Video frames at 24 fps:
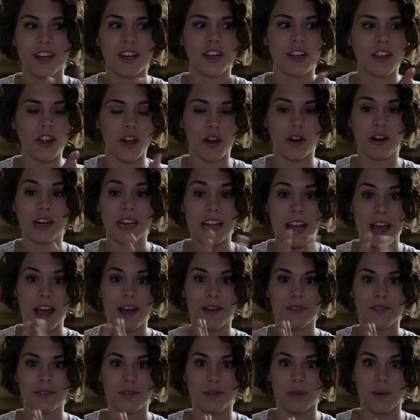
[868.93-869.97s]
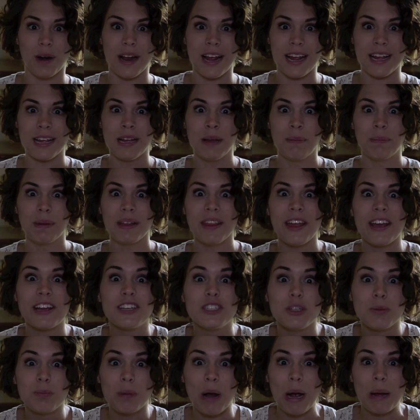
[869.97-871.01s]
Clary F. Gray, but like
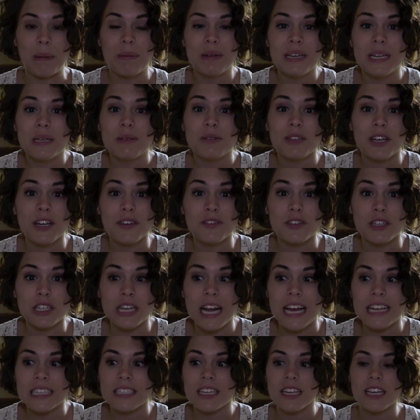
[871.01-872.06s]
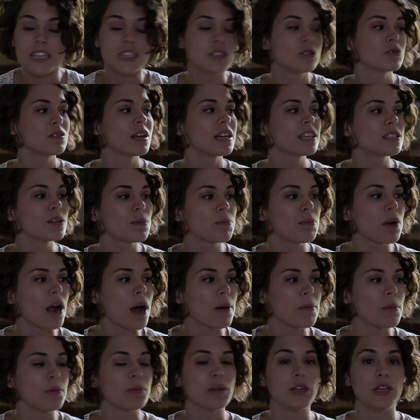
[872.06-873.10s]
she probably named her after Tessa, and so Tessa
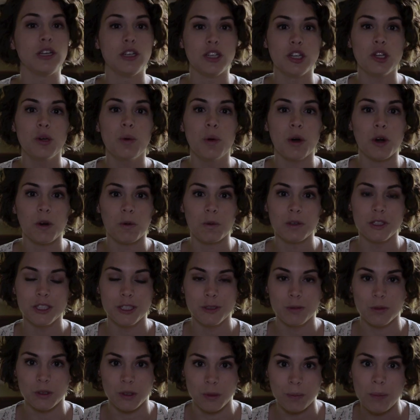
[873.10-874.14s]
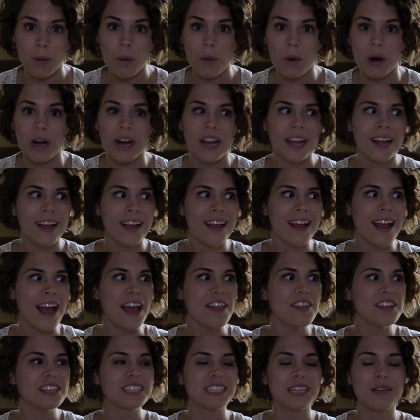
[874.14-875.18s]
probably knew her when she was born,
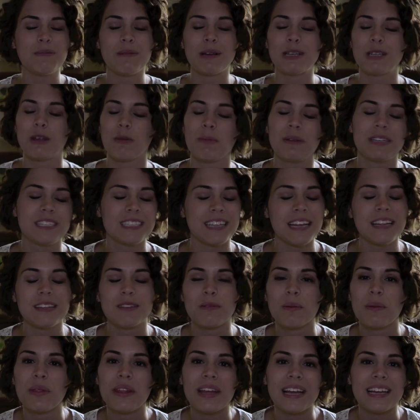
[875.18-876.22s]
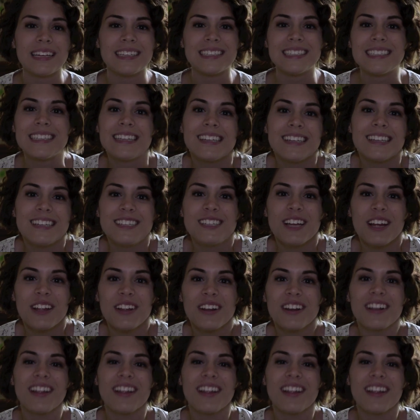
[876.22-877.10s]
and that's gonna make so much sense when they get to see each other.